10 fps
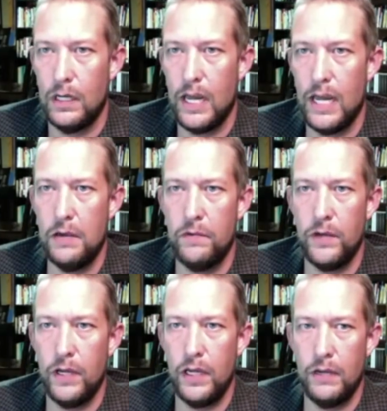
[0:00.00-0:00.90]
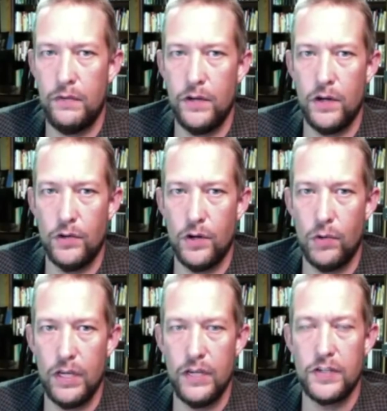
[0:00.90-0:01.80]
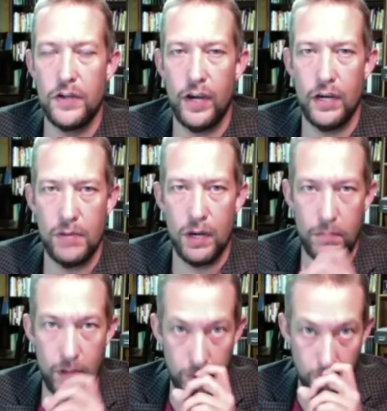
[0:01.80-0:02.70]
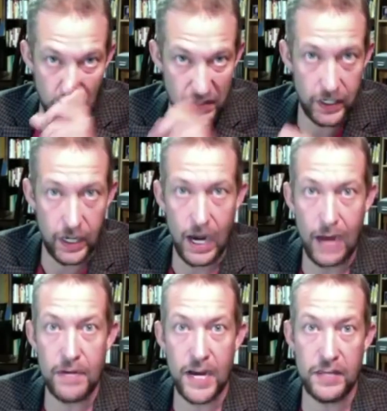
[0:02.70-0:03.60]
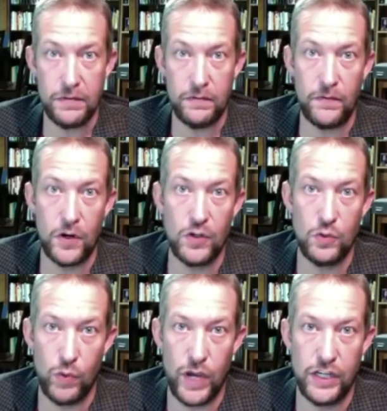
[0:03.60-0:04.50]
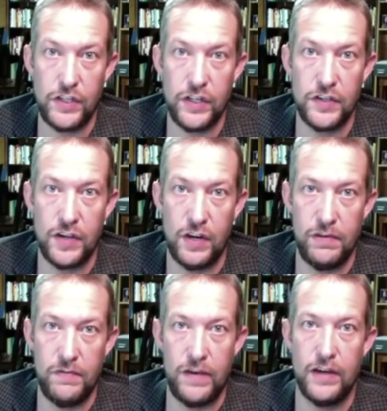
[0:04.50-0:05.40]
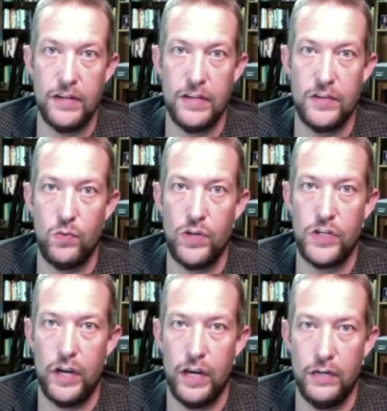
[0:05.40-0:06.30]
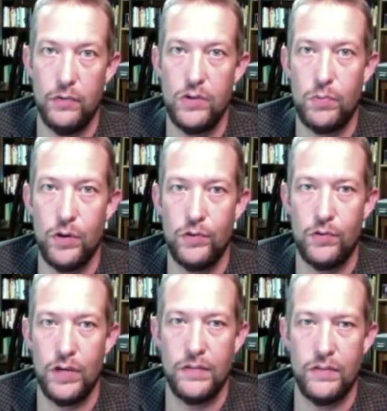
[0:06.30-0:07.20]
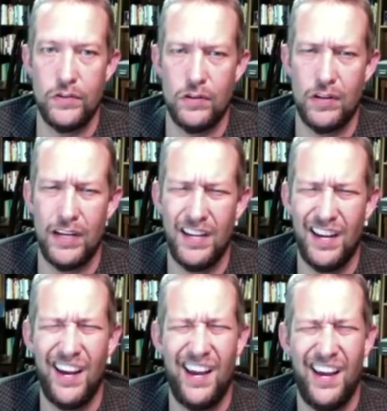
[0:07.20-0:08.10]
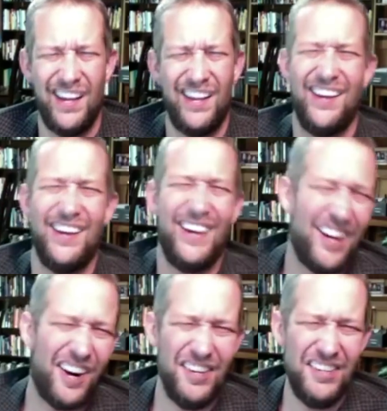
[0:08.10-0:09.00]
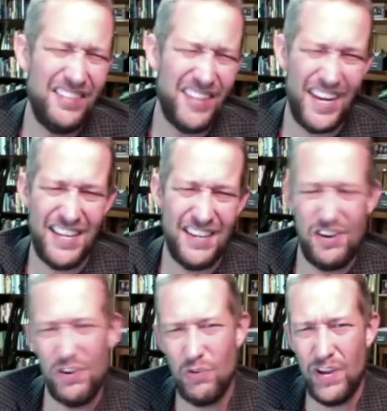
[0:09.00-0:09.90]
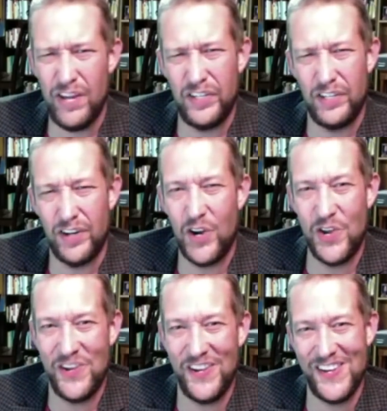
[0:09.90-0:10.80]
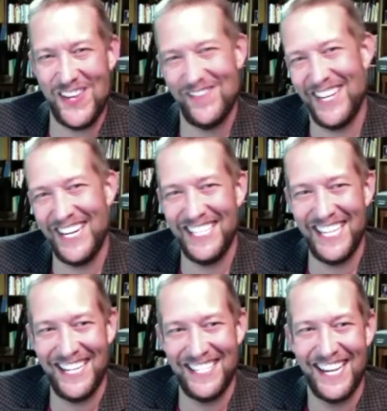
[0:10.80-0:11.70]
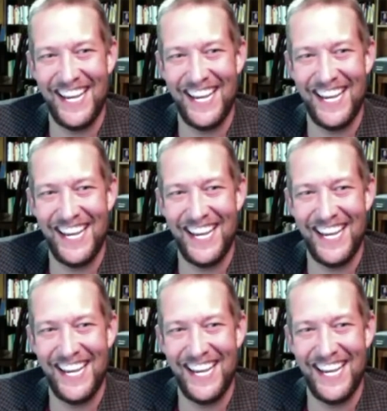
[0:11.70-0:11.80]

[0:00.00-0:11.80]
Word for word: If you don't know what he's talking about, Beth Moore said, I'm not the first witch that's going to be found in this witch hunt, at which point the rest of us are like, are you saying that you're a witch? Are you admitting this?